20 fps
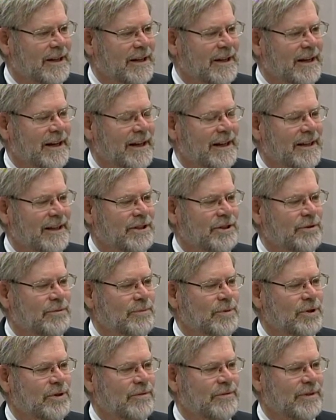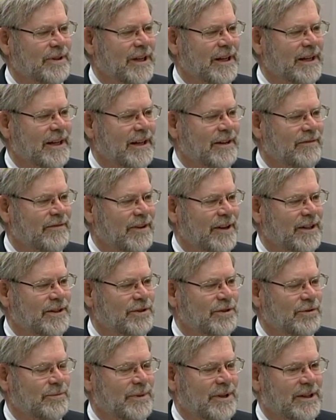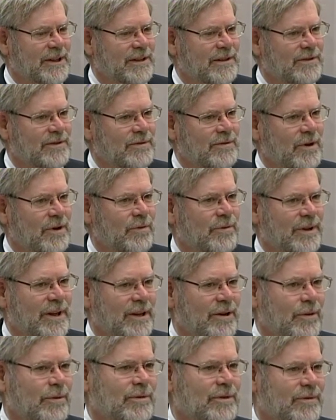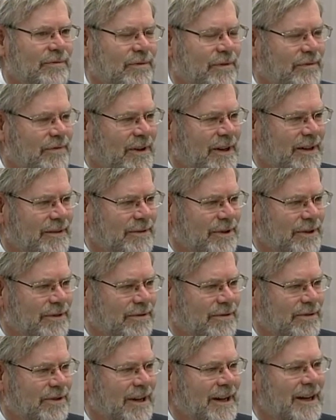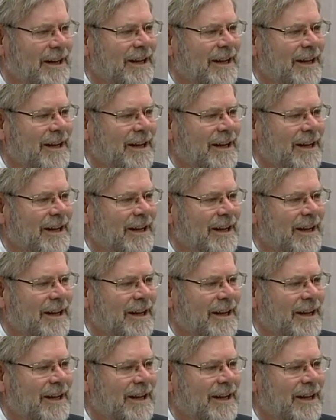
and then you move and they can't find you because, oh, they hold it for 5 years.